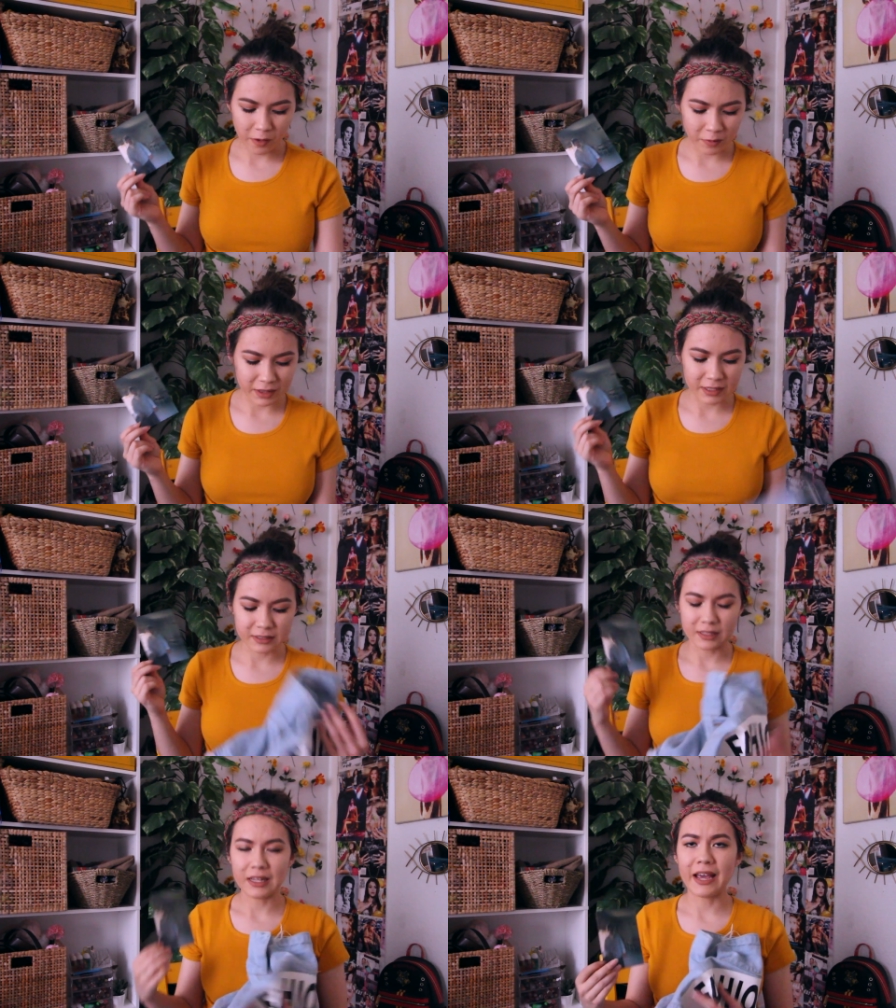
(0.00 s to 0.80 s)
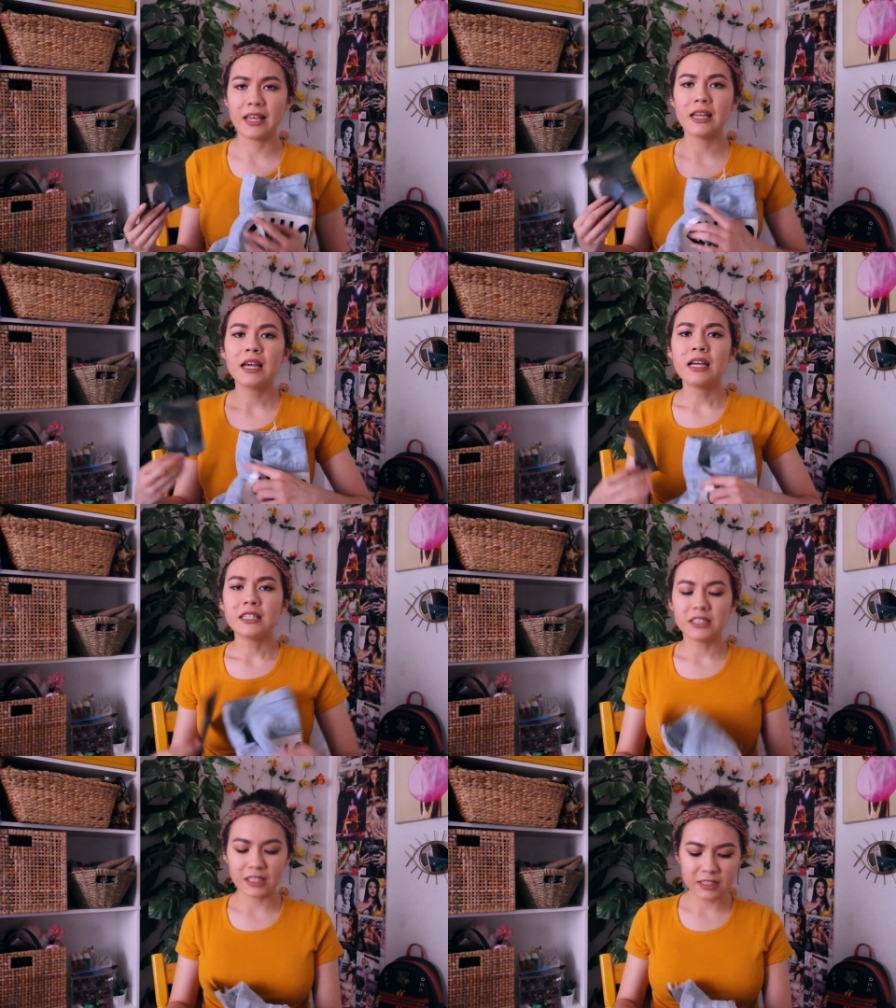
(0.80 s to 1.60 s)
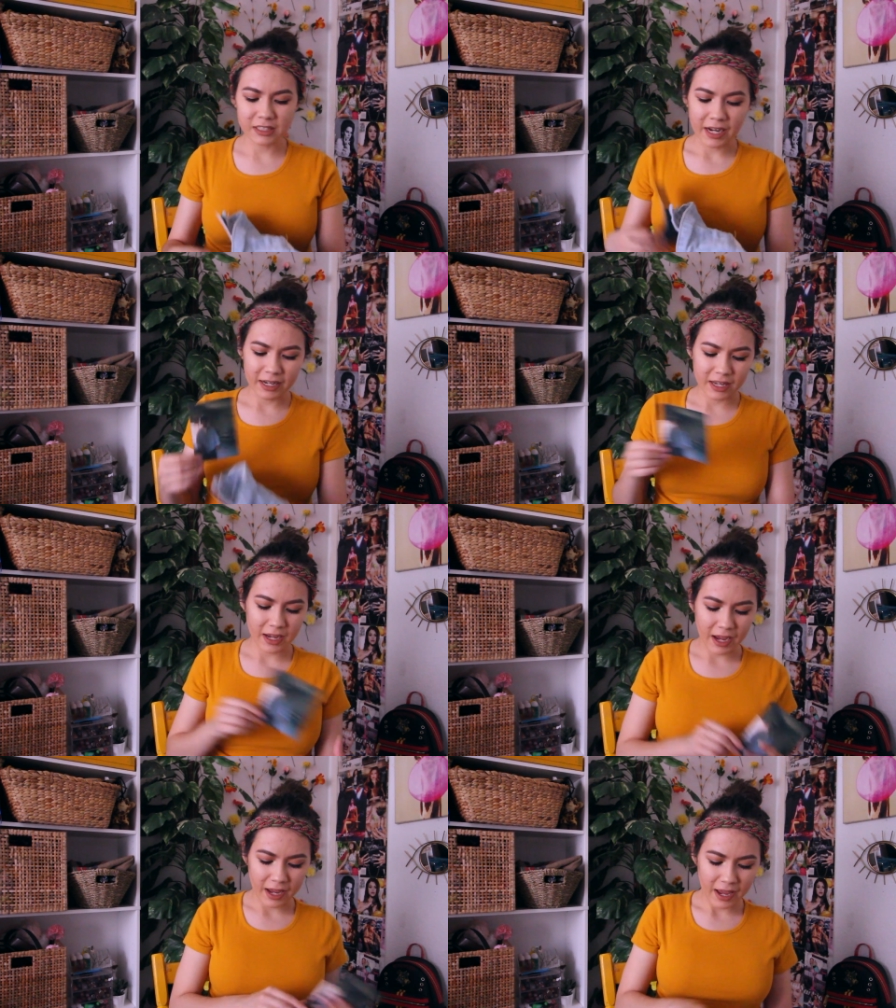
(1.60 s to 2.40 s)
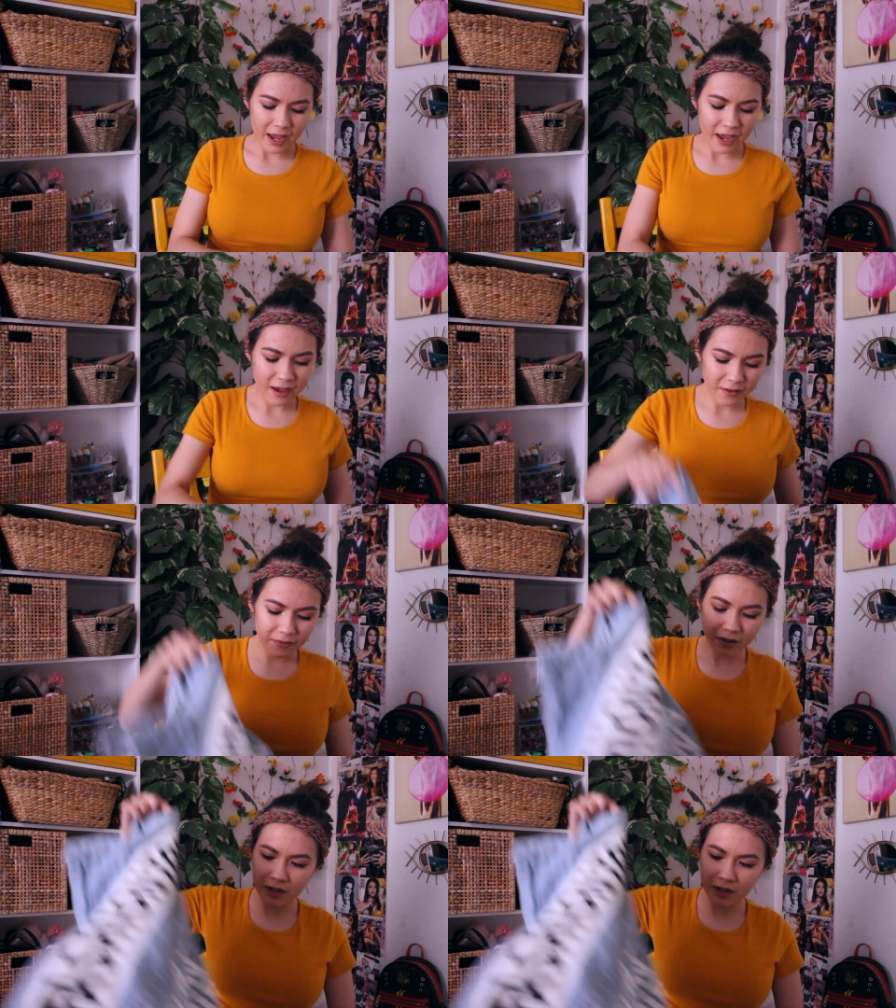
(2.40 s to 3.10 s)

it with this light jean jacket I have.